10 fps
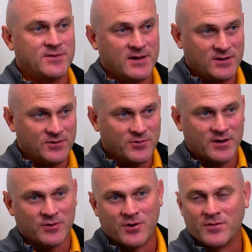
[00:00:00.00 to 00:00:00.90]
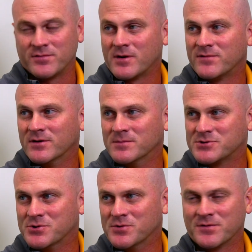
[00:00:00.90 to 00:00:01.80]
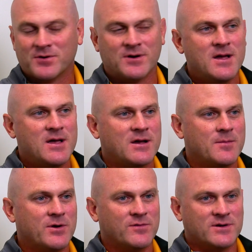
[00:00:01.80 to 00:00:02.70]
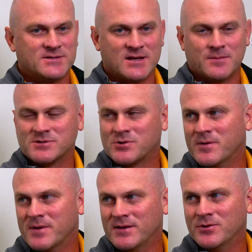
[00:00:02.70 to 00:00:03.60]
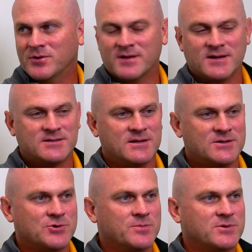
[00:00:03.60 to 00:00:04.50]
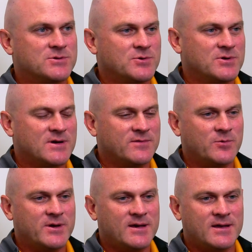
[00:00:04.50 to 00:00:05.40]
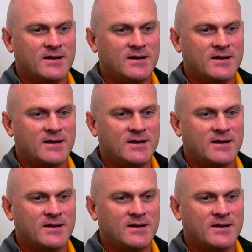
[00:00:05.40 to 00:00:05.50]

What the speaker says: Thank you to Rick Negron from our film school for coming over and setting up his equipment and doing this and his group of students every week.